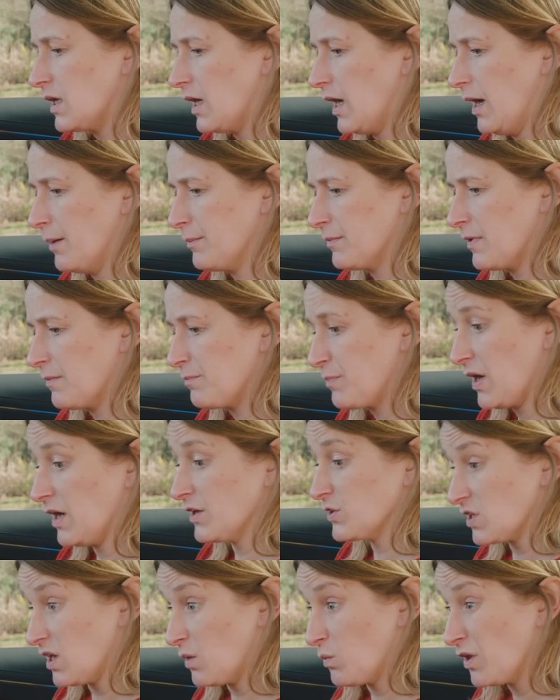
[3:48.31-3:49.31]

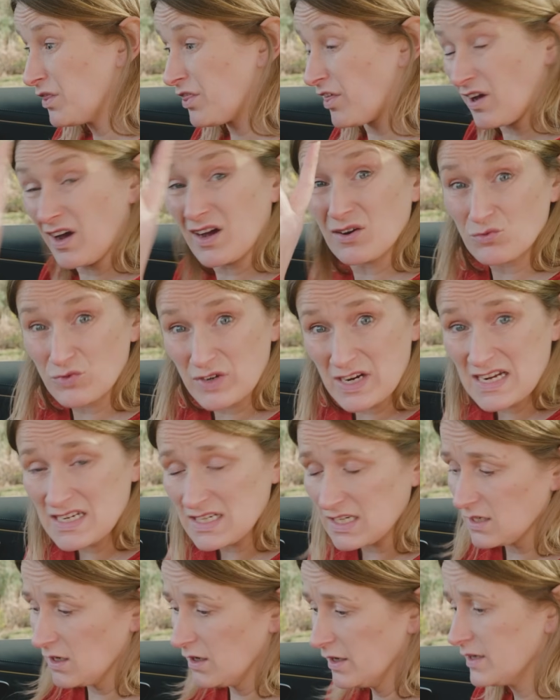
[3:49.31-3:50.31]
But one thing I
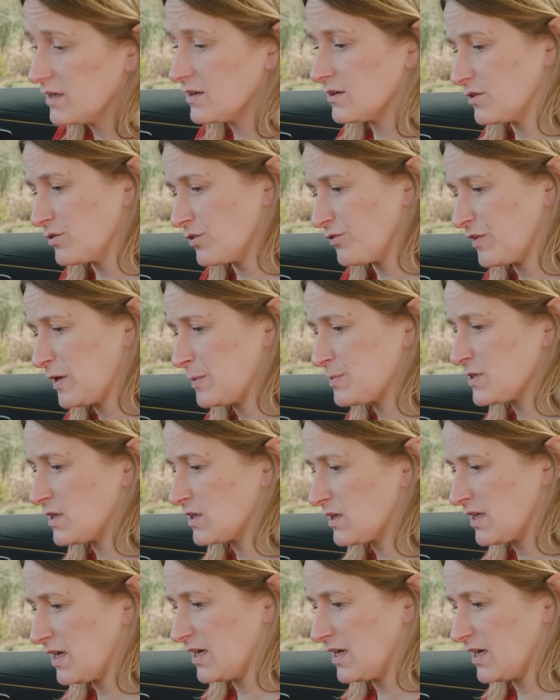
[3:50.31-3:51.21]
really like, on the flip side of